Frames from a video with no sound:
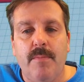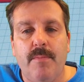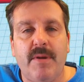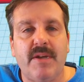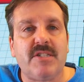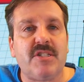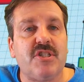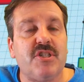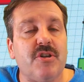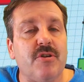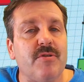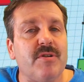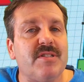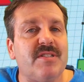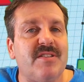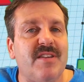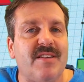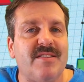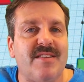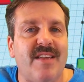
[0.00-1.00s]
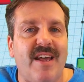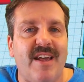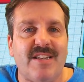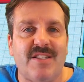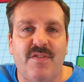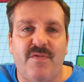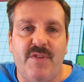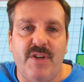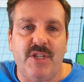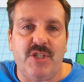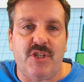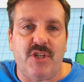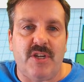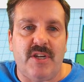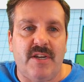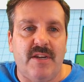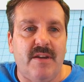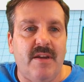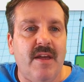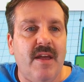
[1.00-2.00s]
make sure it says
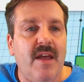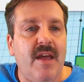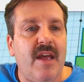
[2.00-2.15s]
SVG,